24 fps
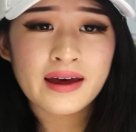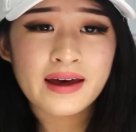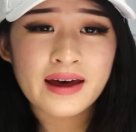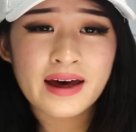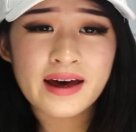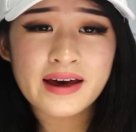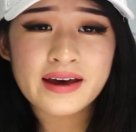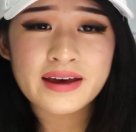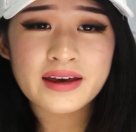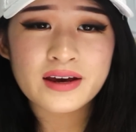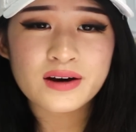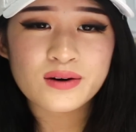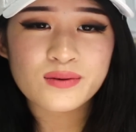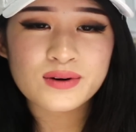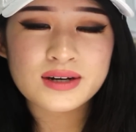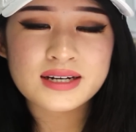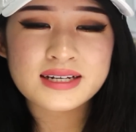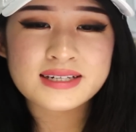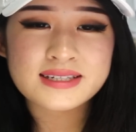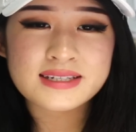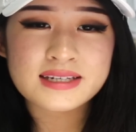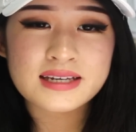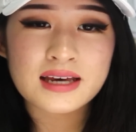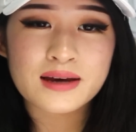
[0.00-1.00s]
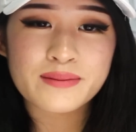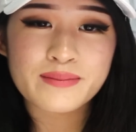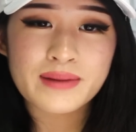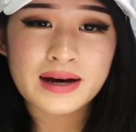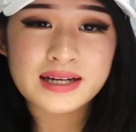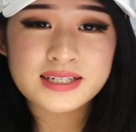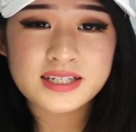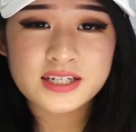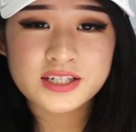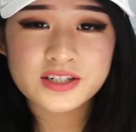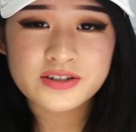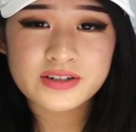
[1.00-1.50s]
Hey, wanna see a
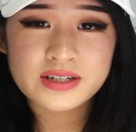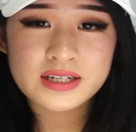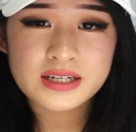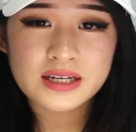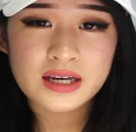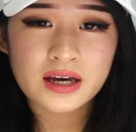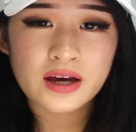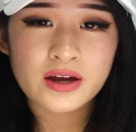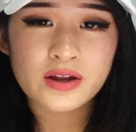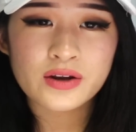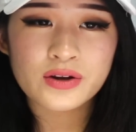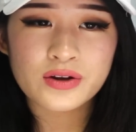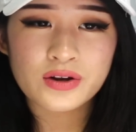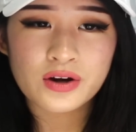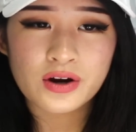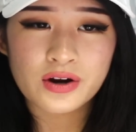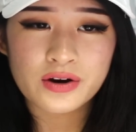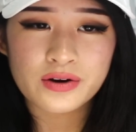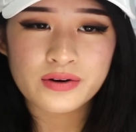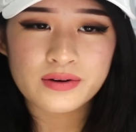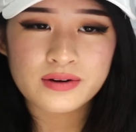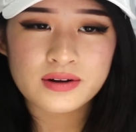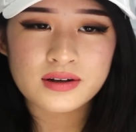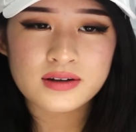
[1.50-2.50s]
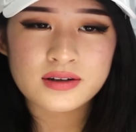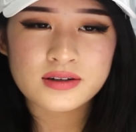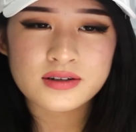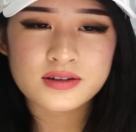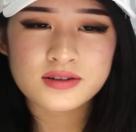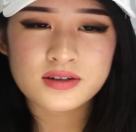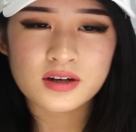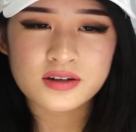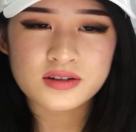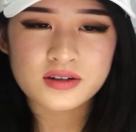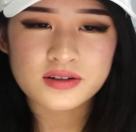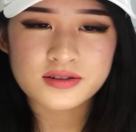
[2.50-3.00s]
magic trick? No.
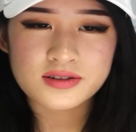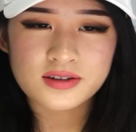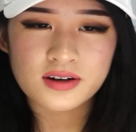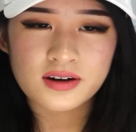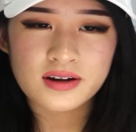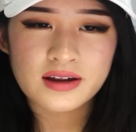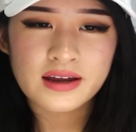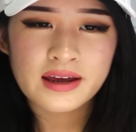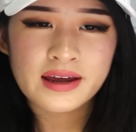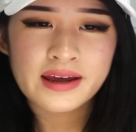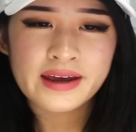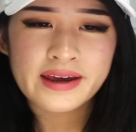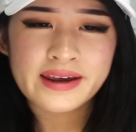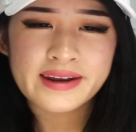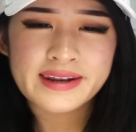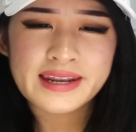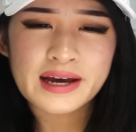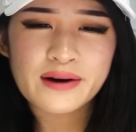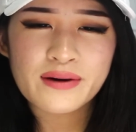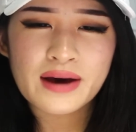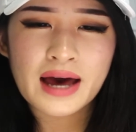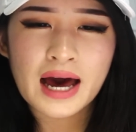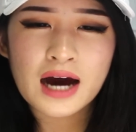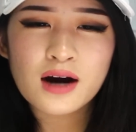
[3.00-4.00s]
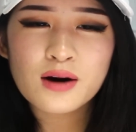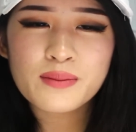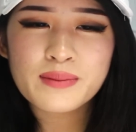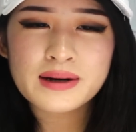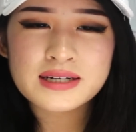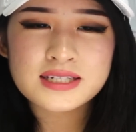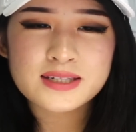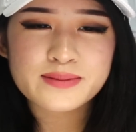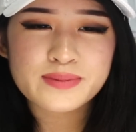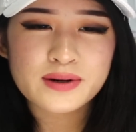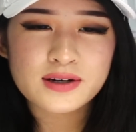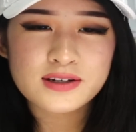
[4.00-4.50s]
Dot dot dot. Now how am
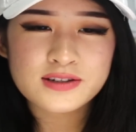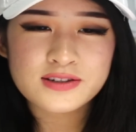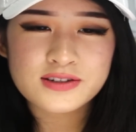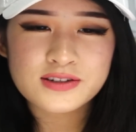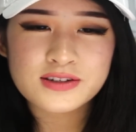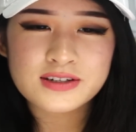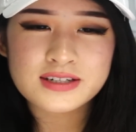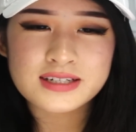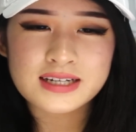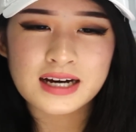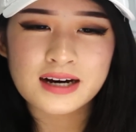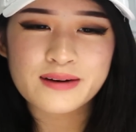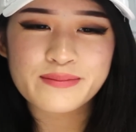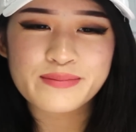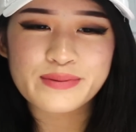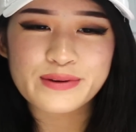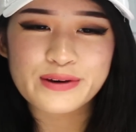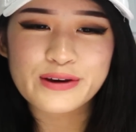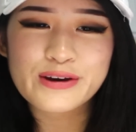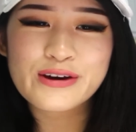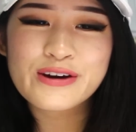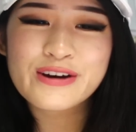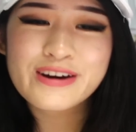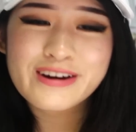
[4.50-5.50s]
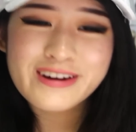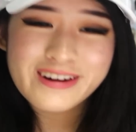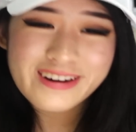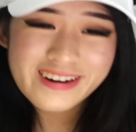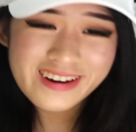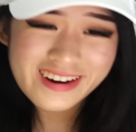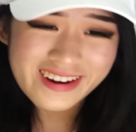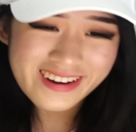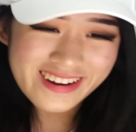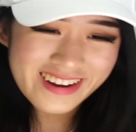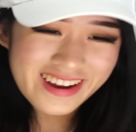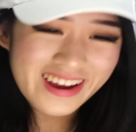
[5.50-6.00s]
I supposed to dump you?